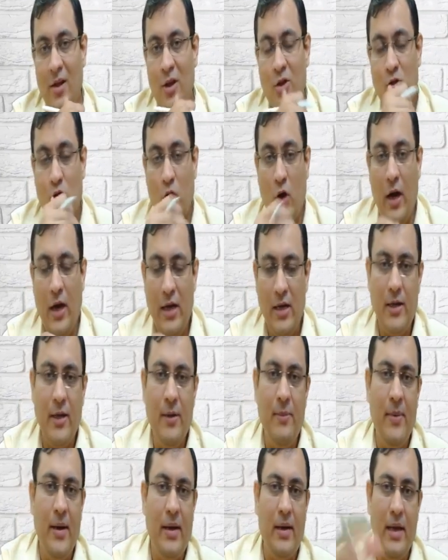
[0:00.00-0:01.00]
So
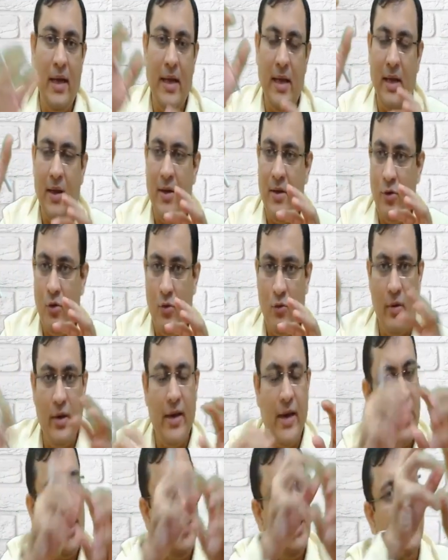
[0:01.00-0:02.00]
ultimately, you will
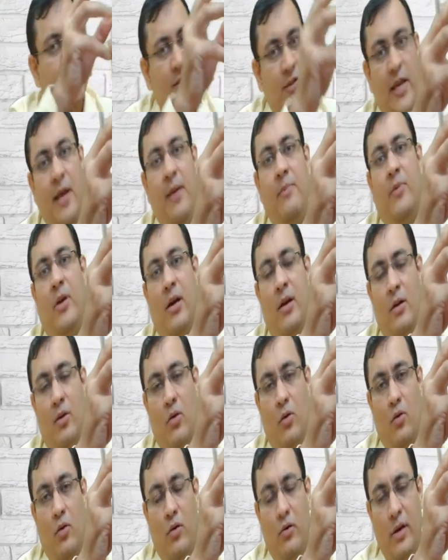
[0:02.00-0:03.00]
get the same
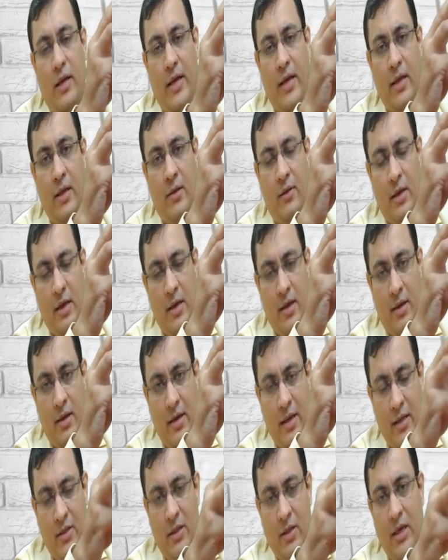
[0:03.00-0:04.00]
control
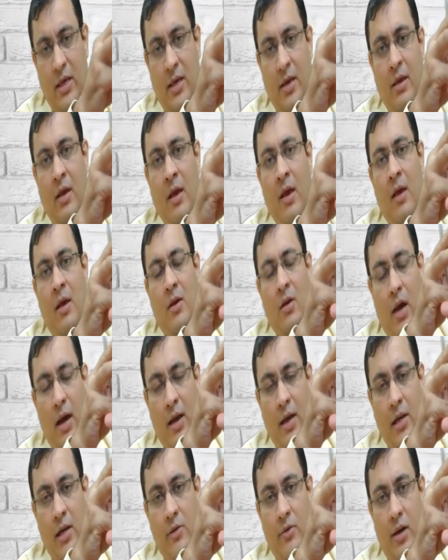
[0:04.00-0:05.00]
in the
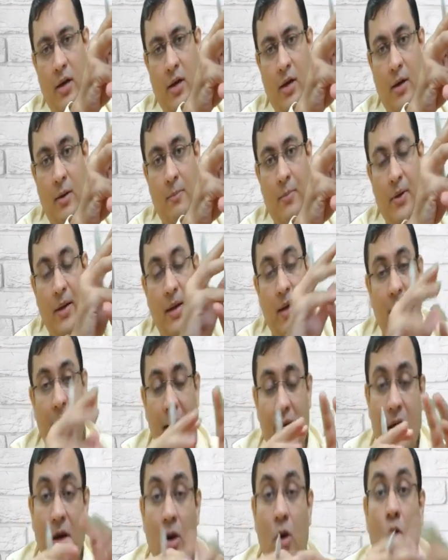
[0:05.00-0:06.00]
unlevered company
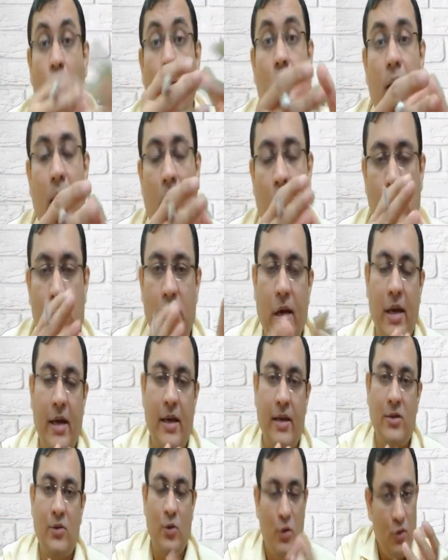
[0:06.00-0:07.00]
at a lower
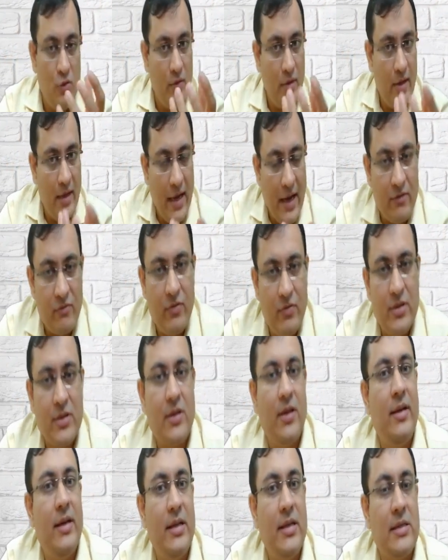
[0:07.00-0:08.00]
outlay. So you will left with
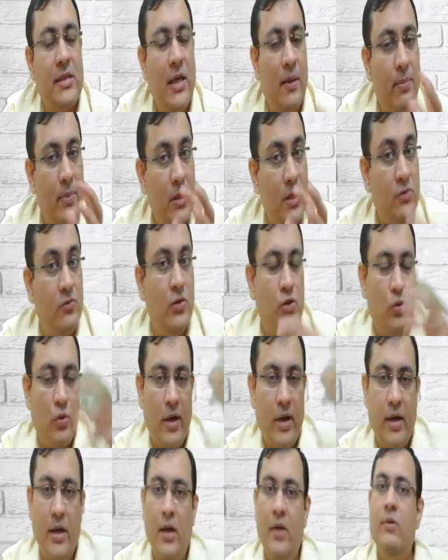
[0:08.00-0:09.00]
certain surplus, which you
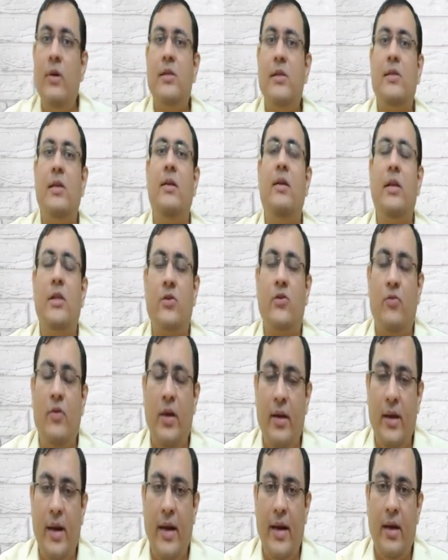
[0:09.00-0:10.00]
can invest in
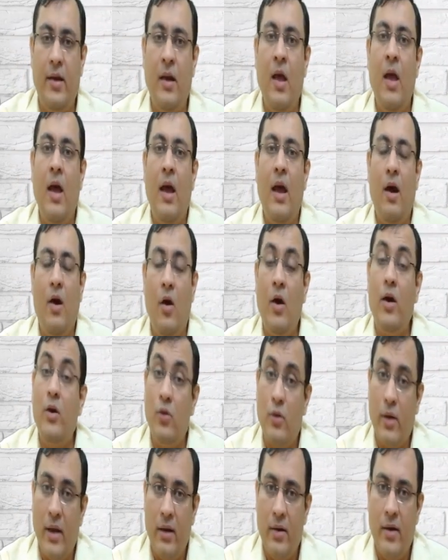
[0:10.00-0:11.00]
risk-free rate, or
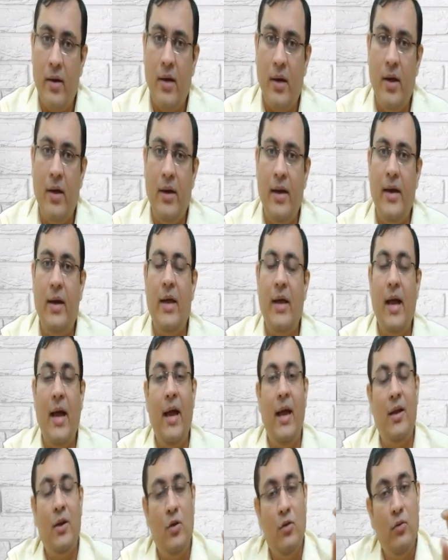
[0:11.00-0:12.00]
you can return it,
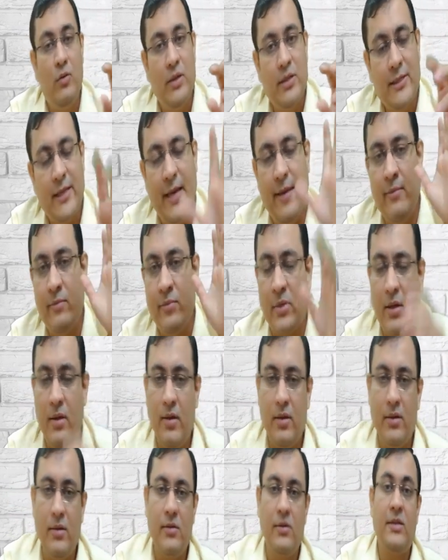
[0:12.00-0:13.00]
and you will
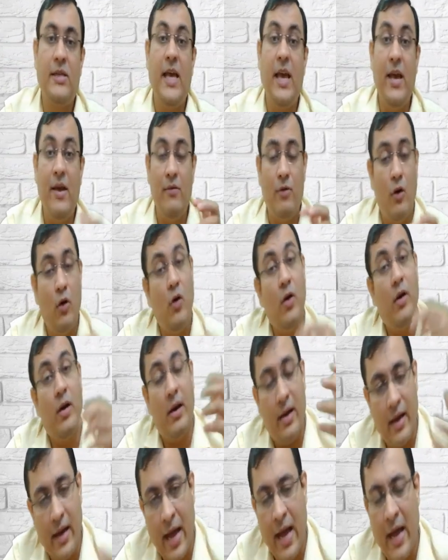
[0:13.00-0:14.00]
save or
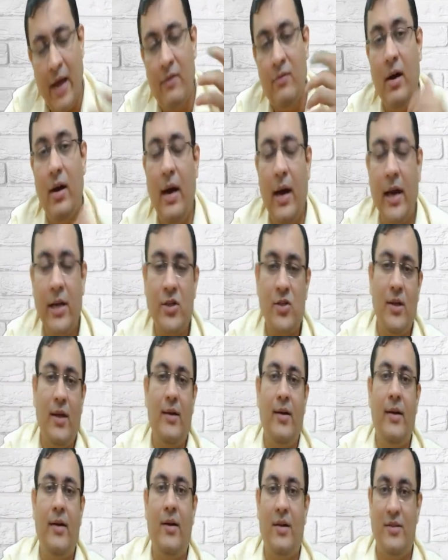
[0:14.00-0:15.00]
have
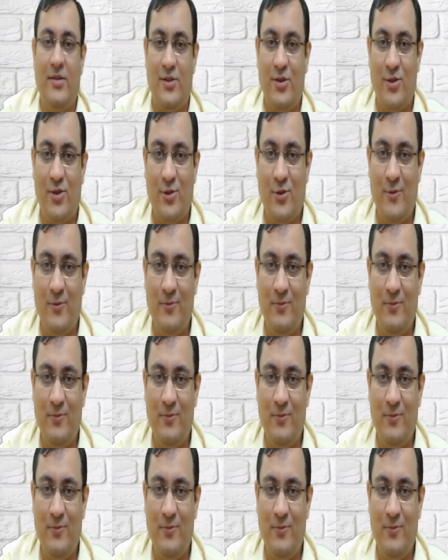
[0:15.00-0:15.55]
extra returns.